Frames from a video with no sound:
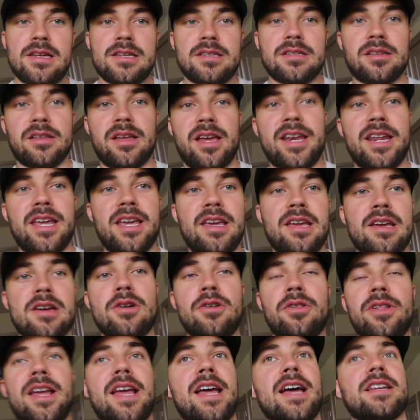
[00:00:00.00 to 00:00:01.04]
Delaney
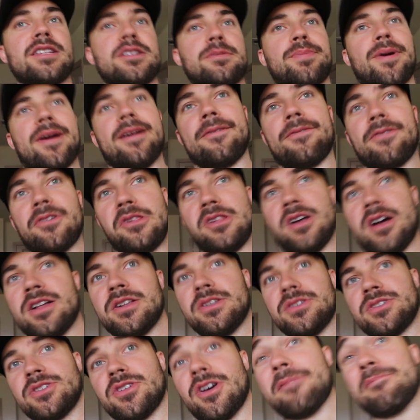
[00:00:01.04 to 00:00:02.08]
only has a break for
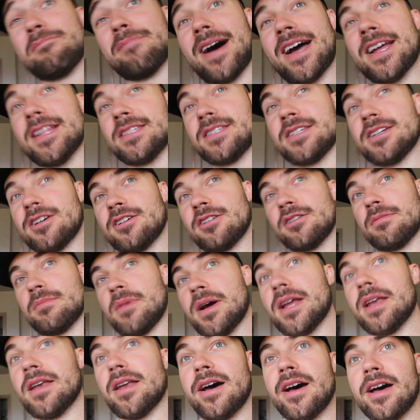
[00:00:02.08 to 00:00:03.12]
lunch, so I might see her, I
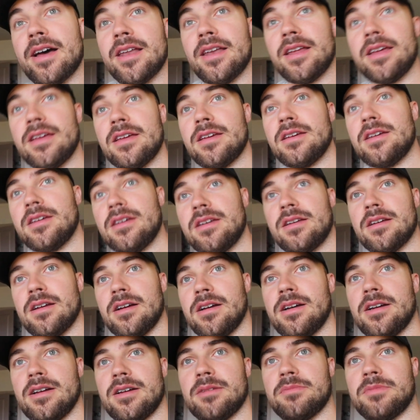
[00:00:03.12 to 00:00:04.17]
might not,
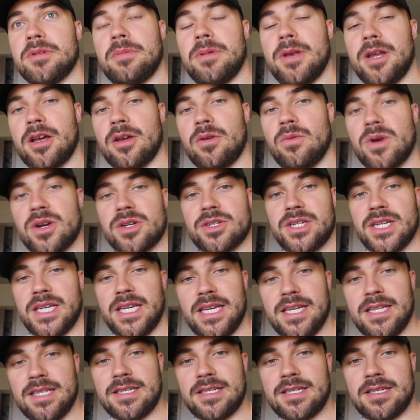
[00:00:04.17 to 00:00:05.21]
um, depending on where she
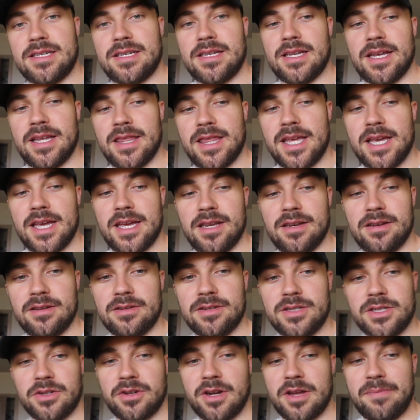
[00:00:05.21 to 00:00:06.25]
eats, and then
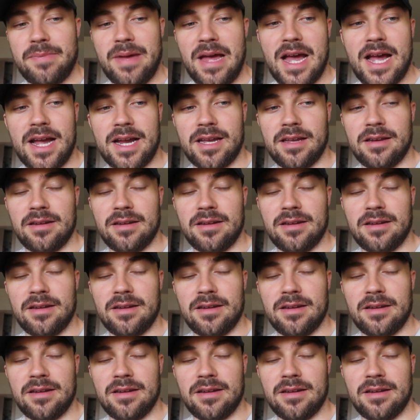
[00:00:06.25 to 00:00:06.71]
she'll get back.